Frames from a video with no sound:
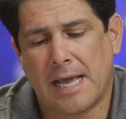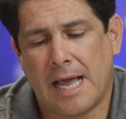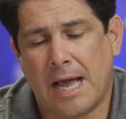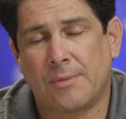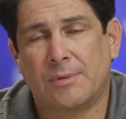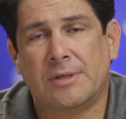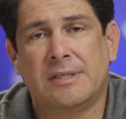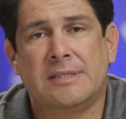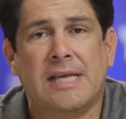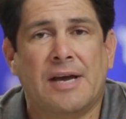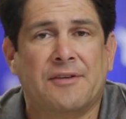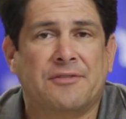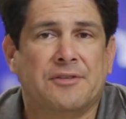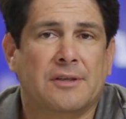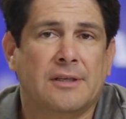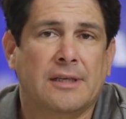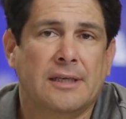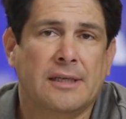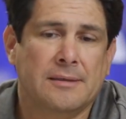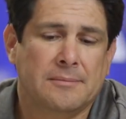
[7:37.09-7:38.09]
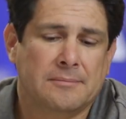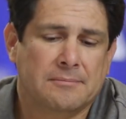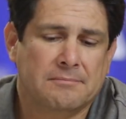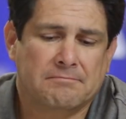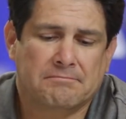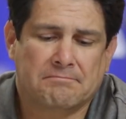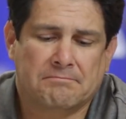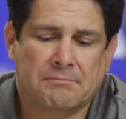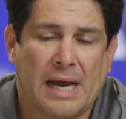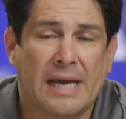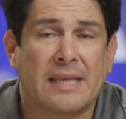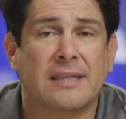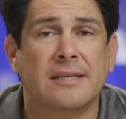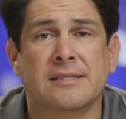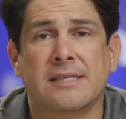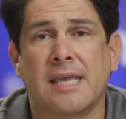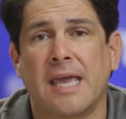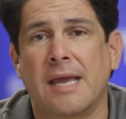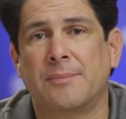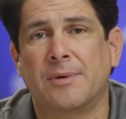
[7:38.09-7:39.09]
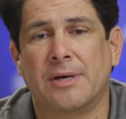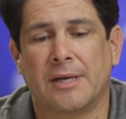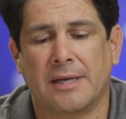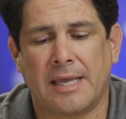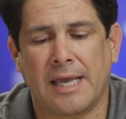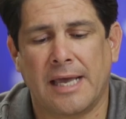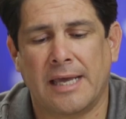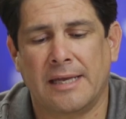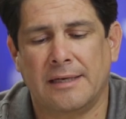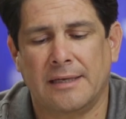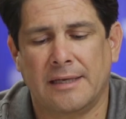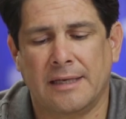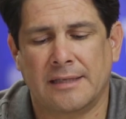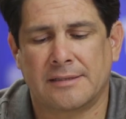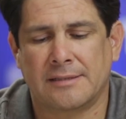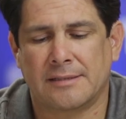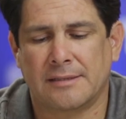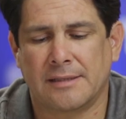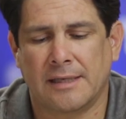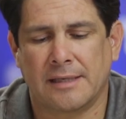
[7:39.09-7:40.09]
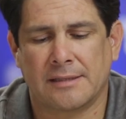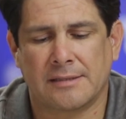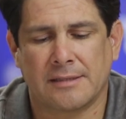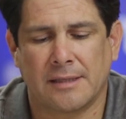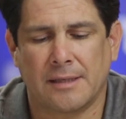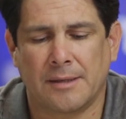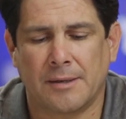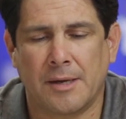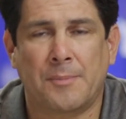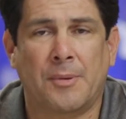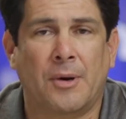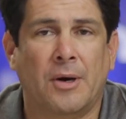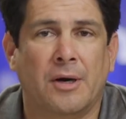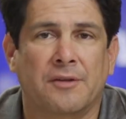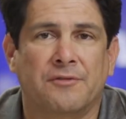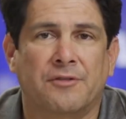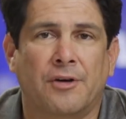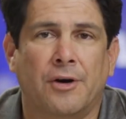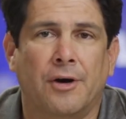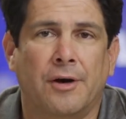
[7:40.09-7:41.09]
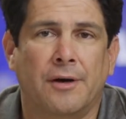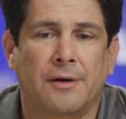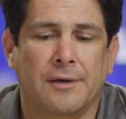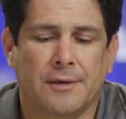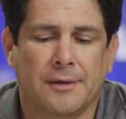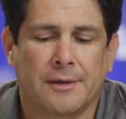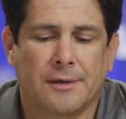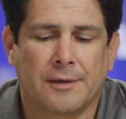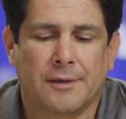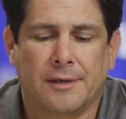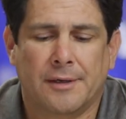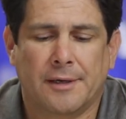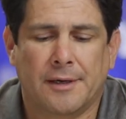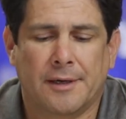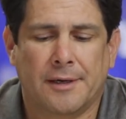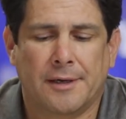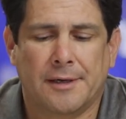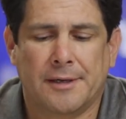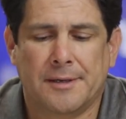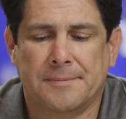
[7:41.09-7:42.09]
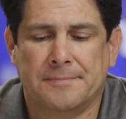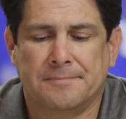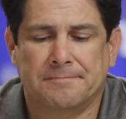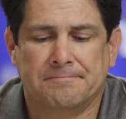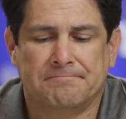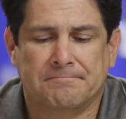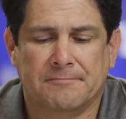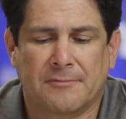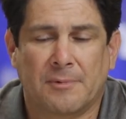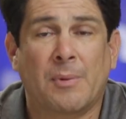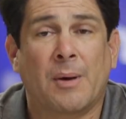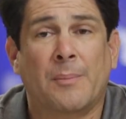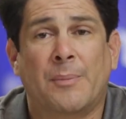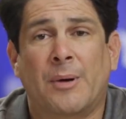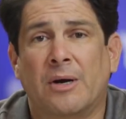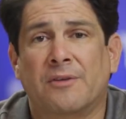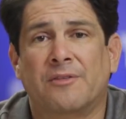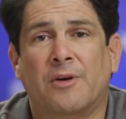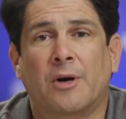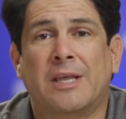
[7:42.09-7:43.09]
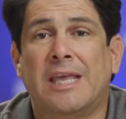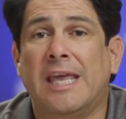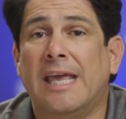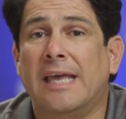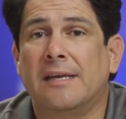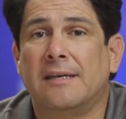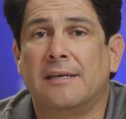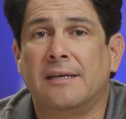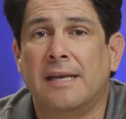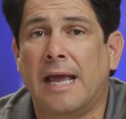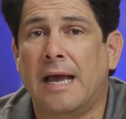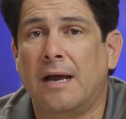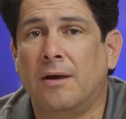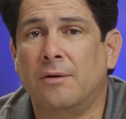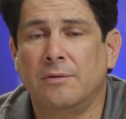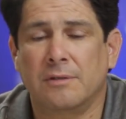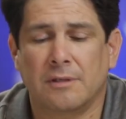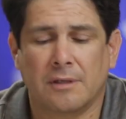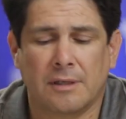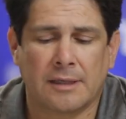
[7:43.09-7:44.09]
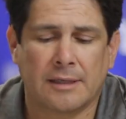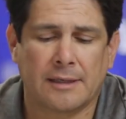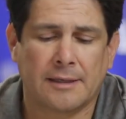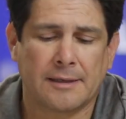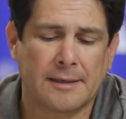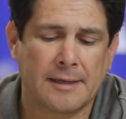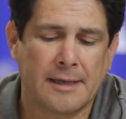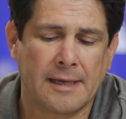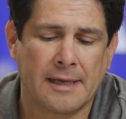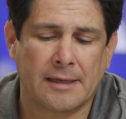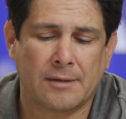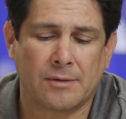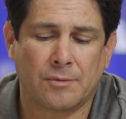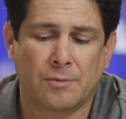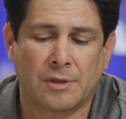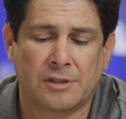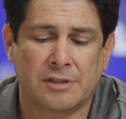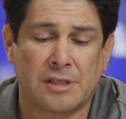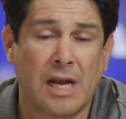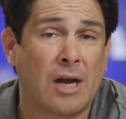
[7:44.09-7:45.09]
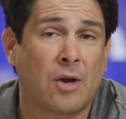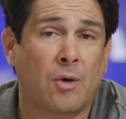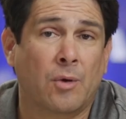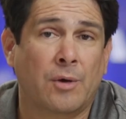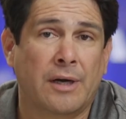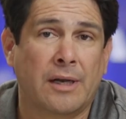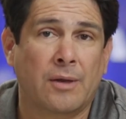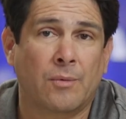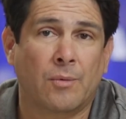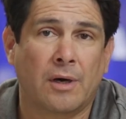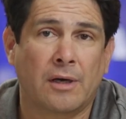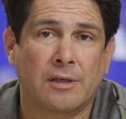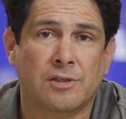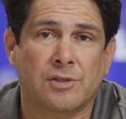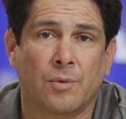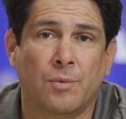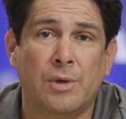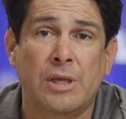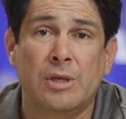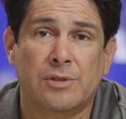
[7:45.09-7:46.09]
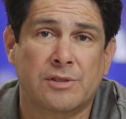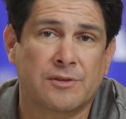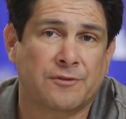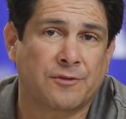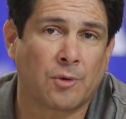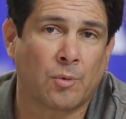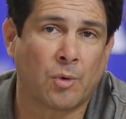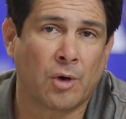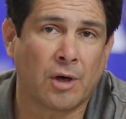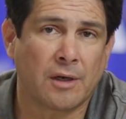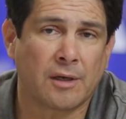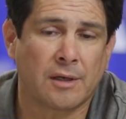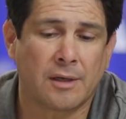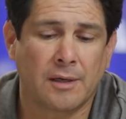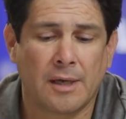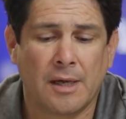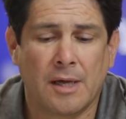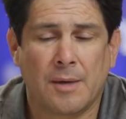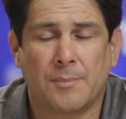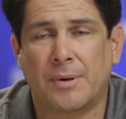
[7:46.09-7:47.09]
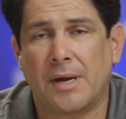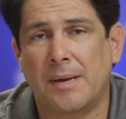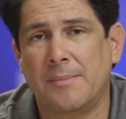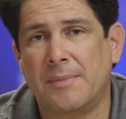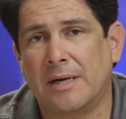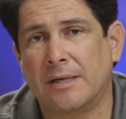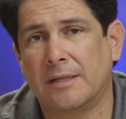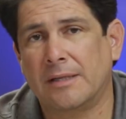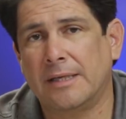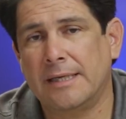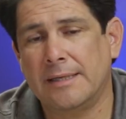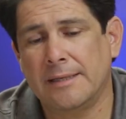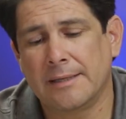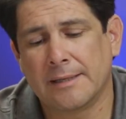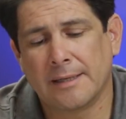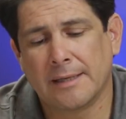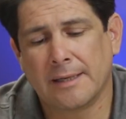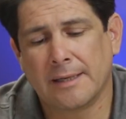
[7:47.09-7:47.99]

I would definitely buy this camera again. It's it's a, a part of our uh, part of our kit now, uh, and it's not going anywhere. So we use it for work primarily.